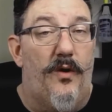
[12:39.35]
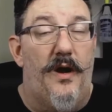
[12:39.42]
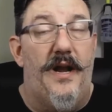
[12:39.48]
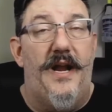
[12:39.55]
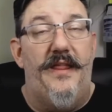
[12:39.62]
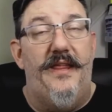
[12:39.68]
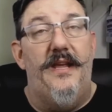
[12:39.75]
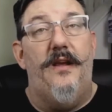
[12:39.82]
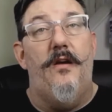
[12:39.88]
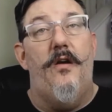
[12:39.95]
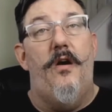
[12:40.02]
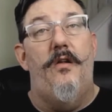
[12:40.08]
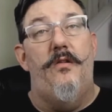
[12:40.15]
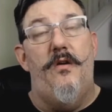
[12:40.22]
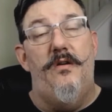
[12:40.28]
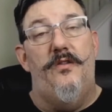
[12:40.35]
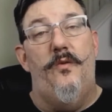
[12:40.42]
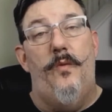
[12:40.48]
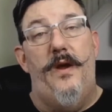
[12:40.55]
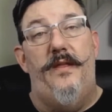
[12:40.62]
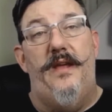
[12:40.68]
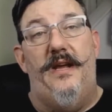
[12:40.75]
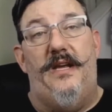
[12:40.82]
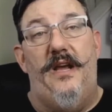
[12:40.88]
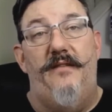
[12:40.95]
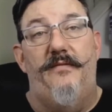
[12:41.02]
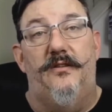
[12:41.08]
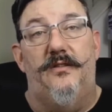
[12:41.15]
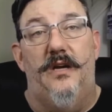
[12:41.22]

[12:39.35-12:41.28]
And I think along the way that gave us